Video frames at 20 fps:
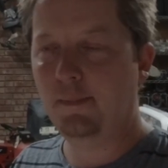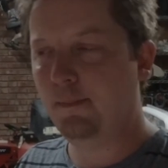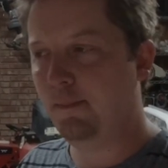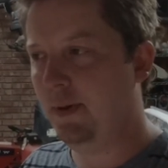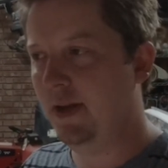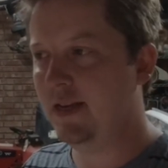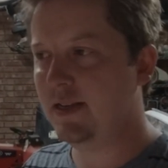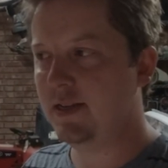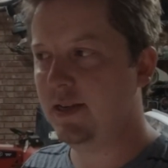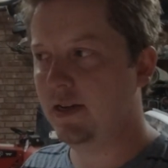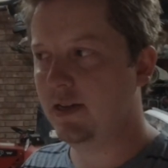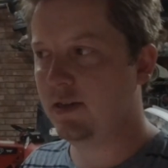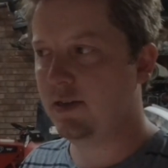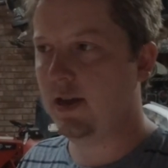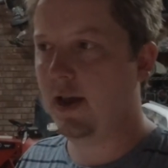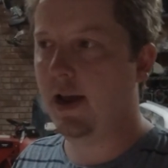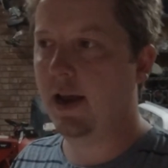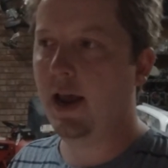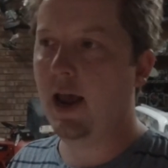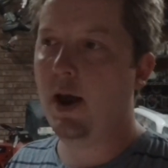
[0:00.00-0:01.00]
business,
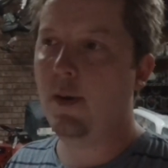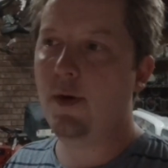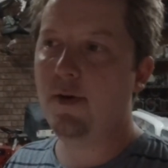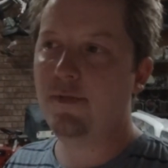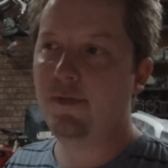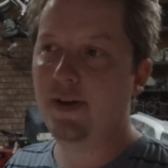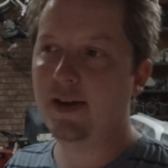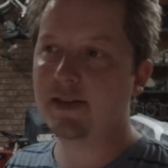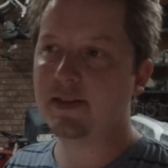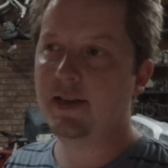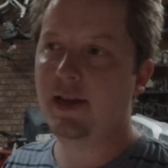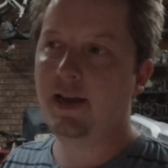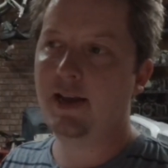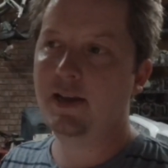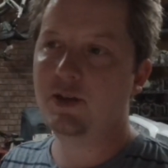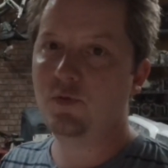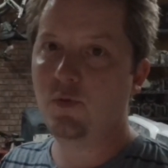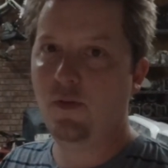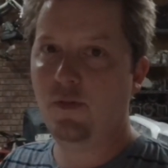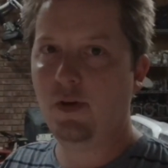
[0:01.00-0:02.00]
like how I fix
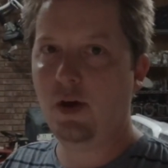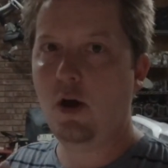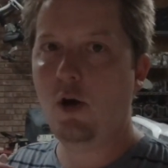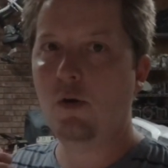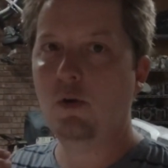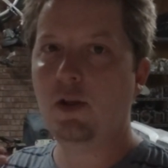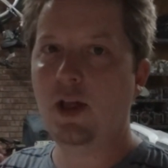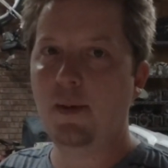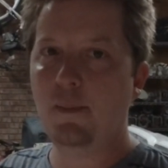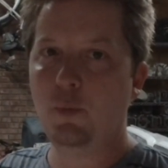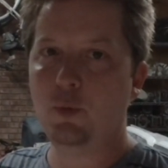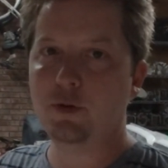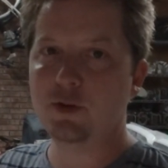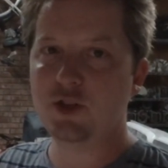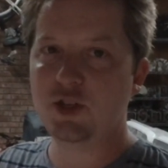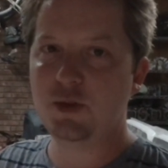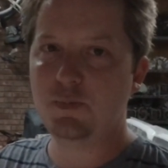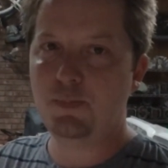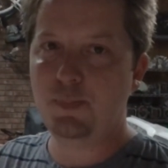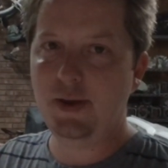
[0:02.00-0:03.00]
things with a whole lot more
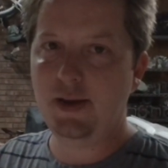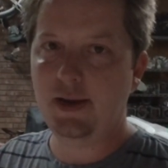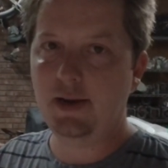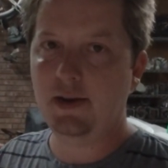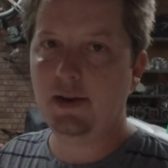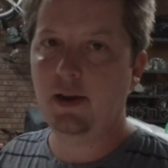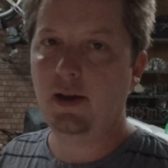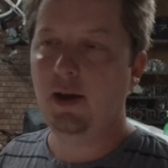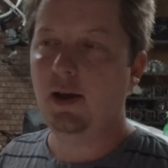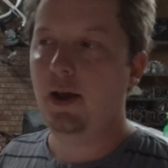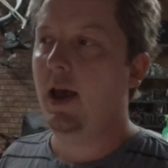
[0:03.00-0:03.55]
speed.